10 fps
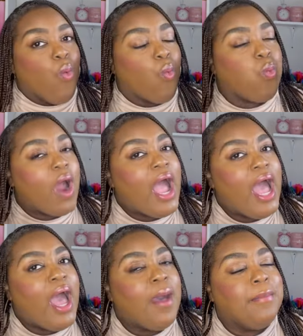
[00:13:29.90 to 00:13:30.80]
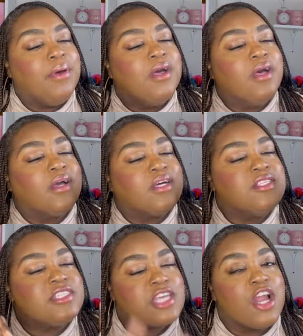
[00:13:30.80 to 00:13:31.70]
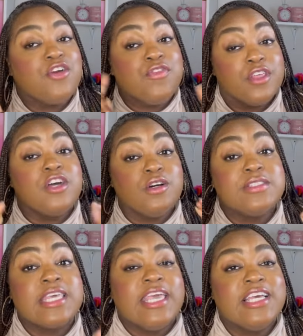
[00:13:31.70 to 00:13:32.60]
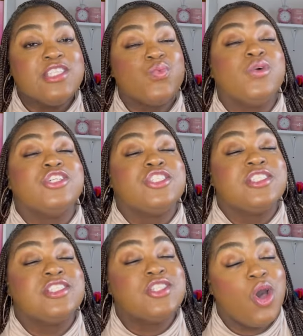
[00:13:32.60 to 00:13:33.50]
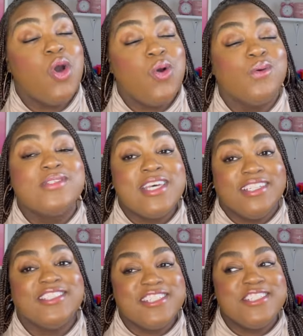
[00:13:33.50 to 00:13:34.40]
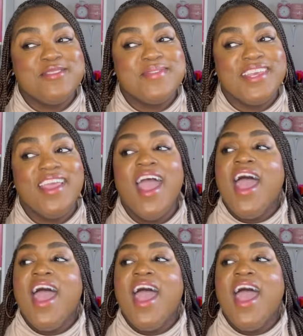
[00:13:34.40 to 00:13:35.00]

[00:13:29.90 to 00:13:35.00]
Rob's concern for those kids were so touching to me.